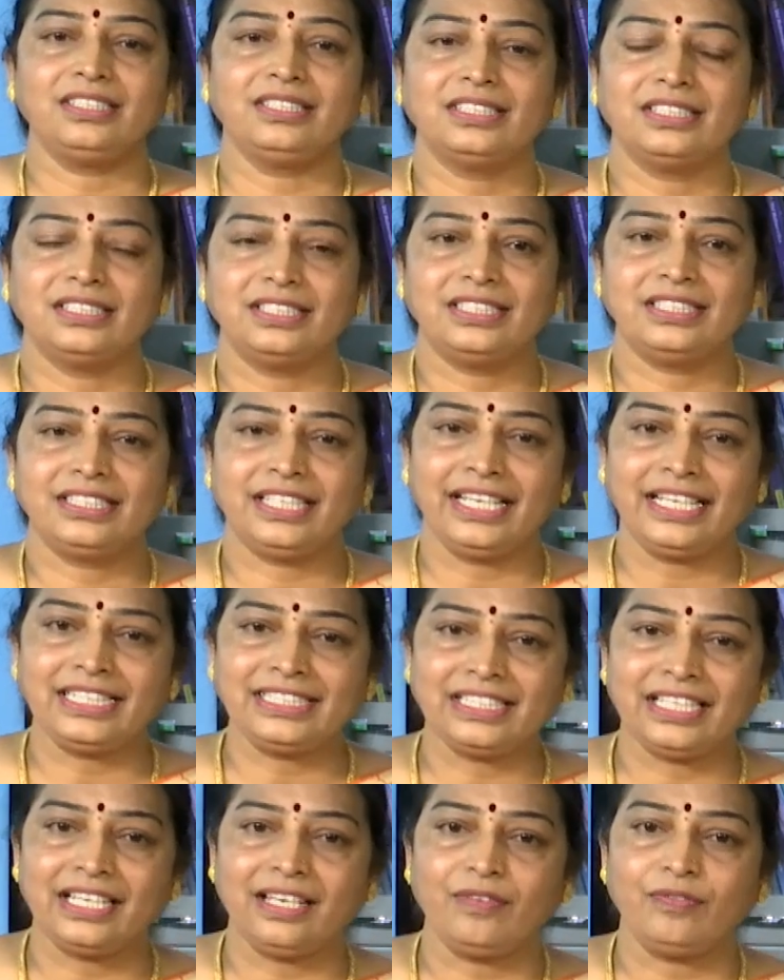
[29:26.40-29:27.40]
stay
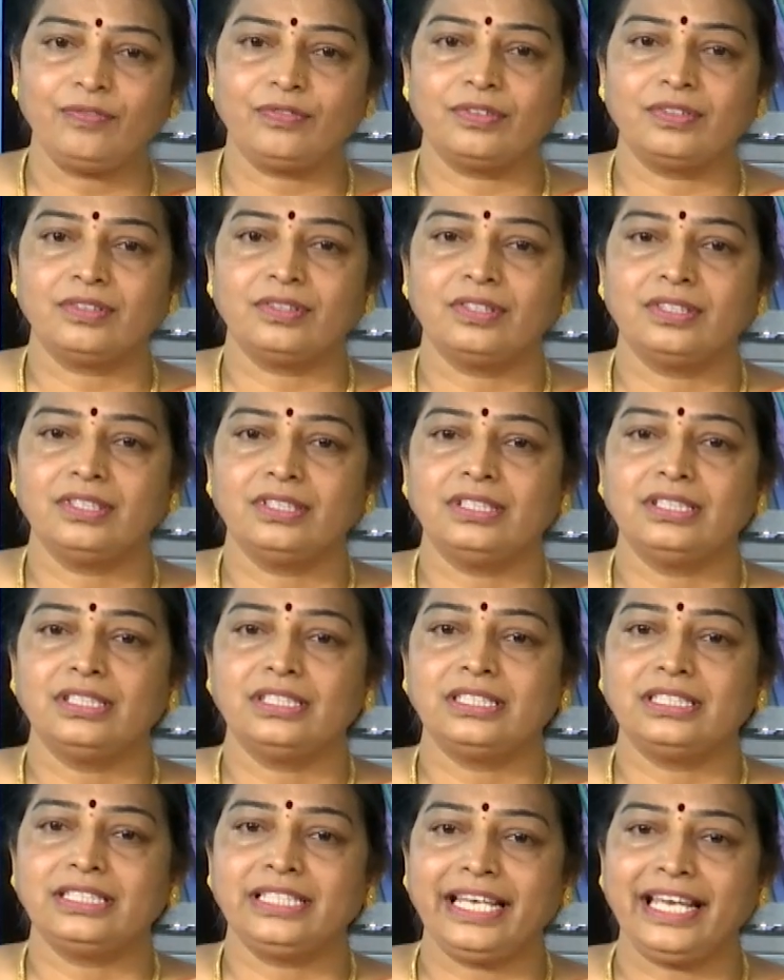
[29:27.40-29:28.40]
safe,
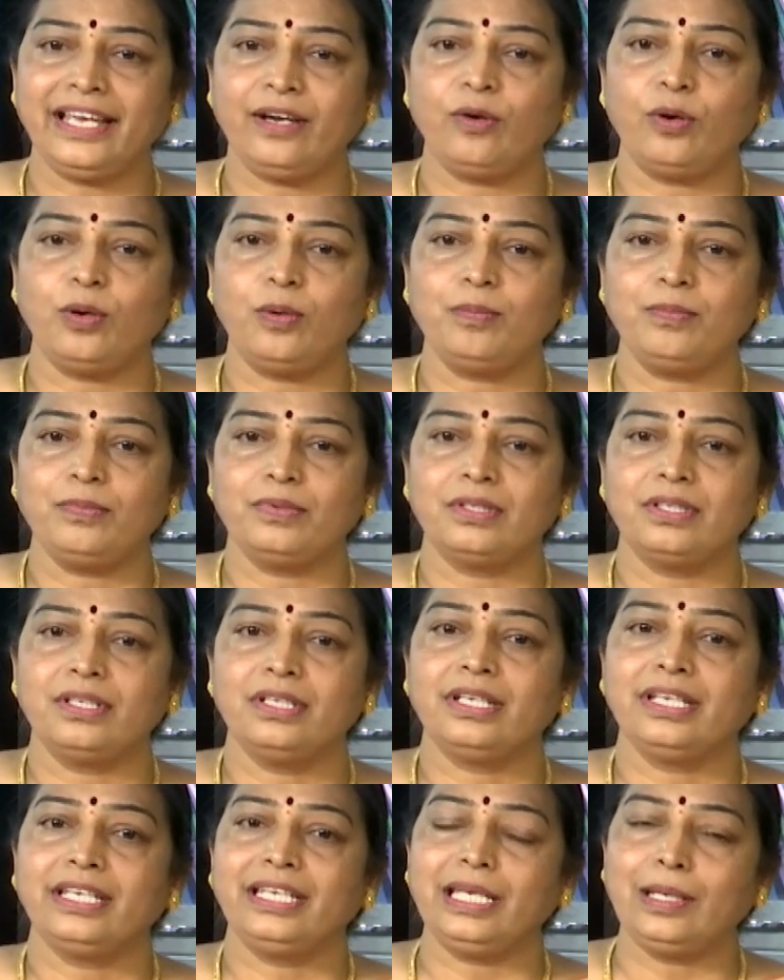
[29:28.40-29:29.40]
stay home,
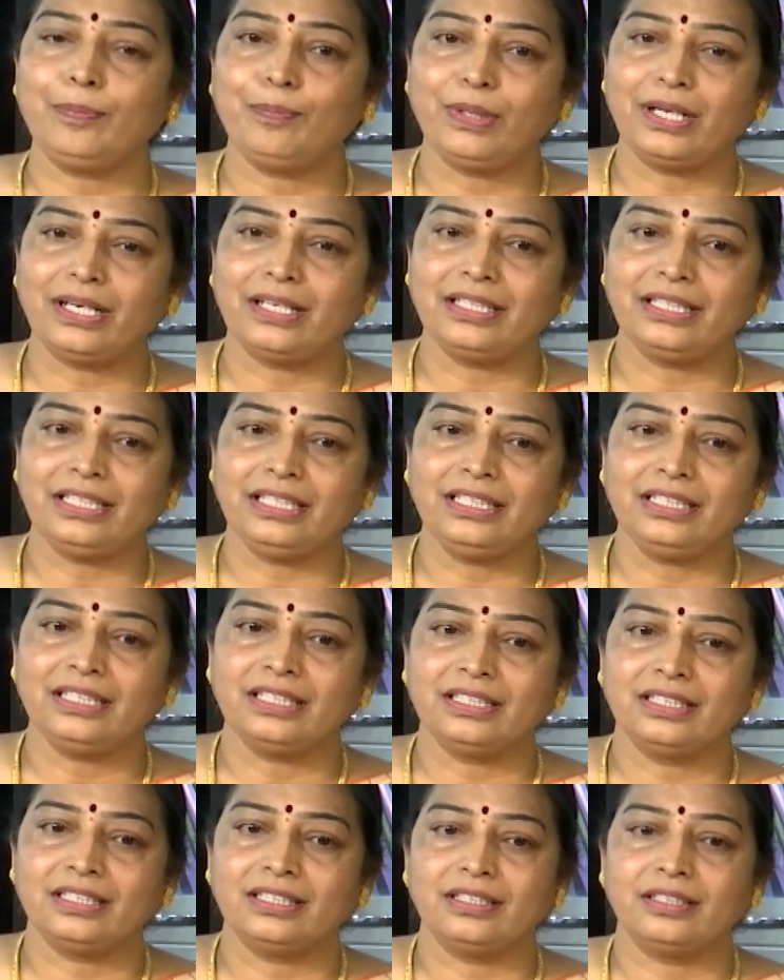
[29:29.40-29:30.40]
keep learning.
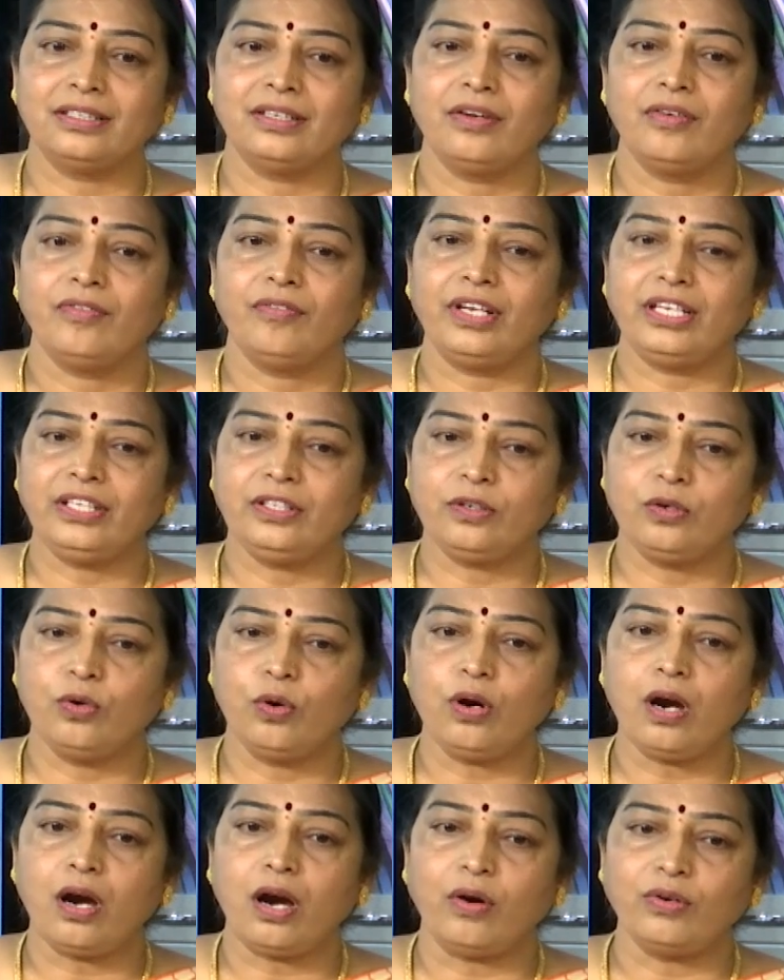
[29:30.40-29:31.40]
When you
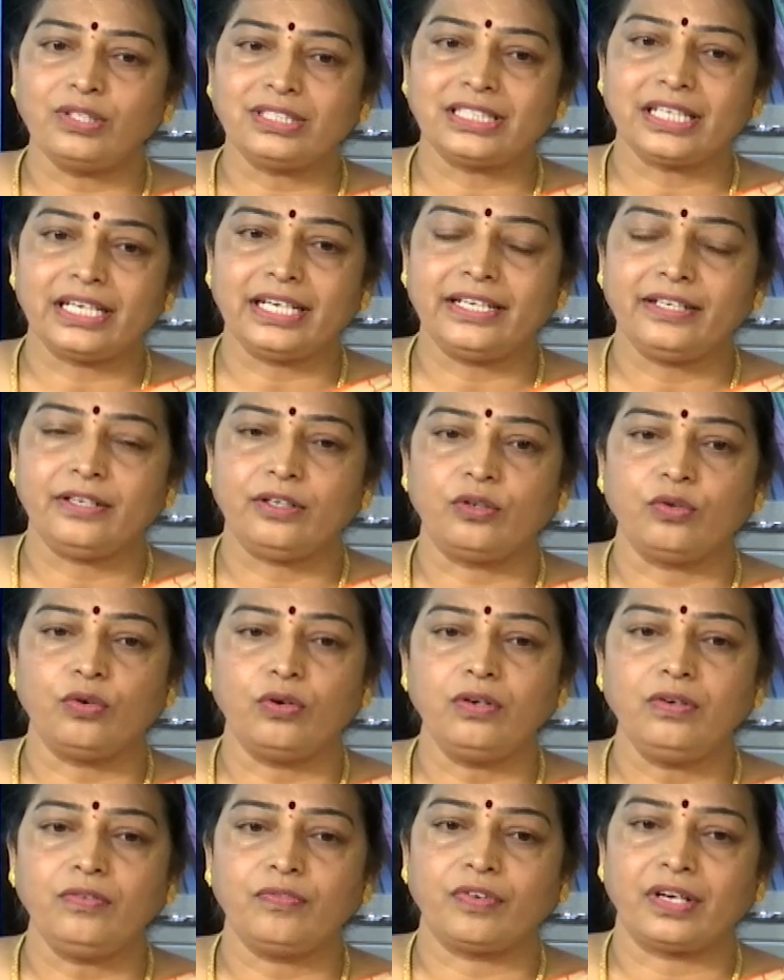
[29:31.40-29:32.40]
go outside,
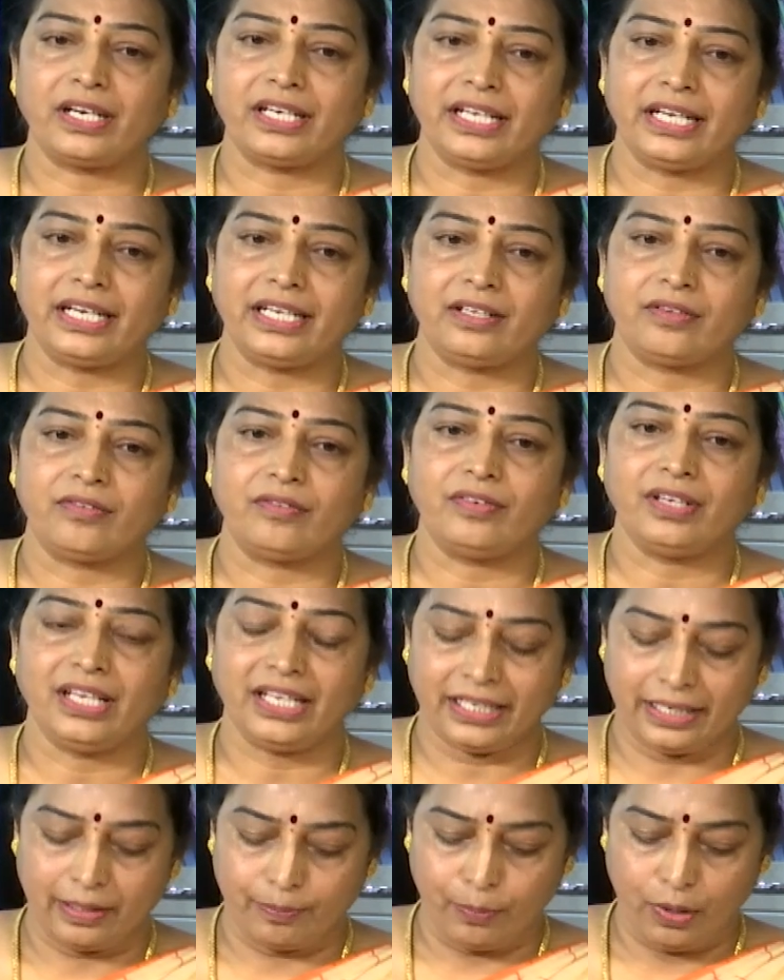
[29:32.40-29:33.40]
don't forget wear
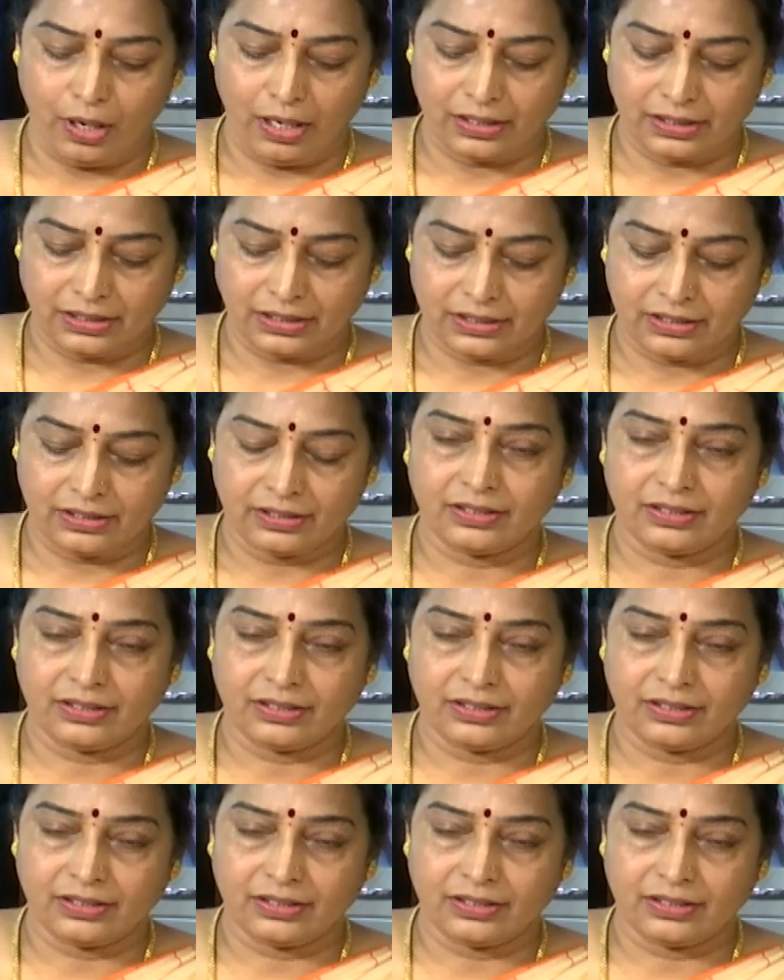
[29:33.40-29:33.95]
a mask.